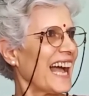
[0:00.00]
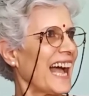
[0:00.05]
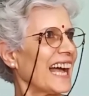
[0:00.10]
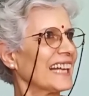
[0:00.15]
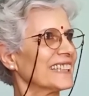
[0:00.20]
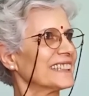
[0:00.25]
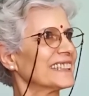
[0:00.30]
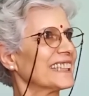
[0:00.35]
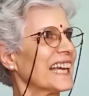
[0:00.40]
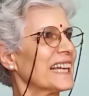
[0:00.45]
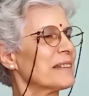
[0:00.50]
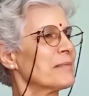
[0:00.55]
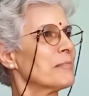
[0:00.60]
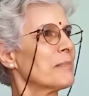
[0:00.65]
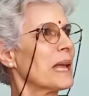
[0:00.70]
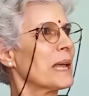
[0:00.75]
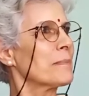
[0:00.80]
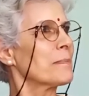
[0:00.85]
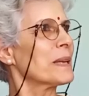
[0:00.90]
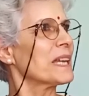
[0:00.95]
and then
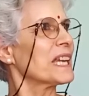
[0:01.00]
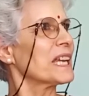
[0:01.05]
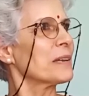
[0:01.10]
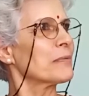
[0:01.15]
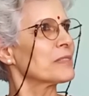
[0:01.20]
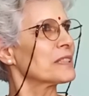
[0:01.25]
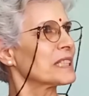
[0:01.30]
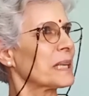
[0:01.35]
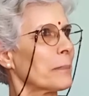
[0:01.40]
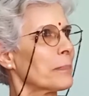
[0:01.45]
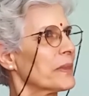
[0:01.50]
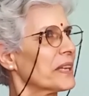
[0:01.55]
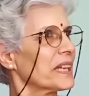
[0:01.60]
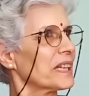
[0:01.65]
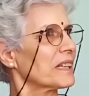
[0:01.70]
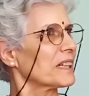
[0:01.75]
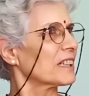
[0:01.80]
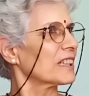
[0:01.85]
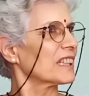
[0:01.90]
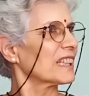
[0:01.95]
maybe even
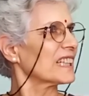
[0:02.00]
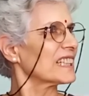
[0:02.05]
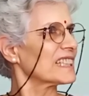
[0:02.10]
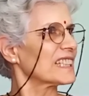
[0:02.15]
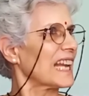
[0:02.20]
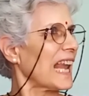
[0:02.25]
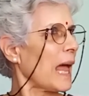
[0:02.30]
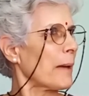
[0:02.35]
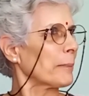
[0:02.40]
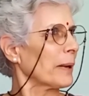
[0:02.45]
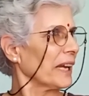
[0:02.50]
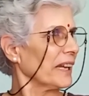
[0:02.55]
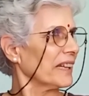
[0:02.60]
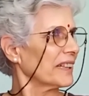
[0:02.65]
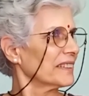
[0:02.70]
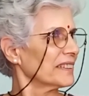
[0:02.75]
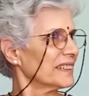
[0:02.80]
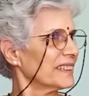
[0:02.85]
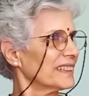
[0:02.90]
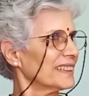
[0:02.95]
something Islamic.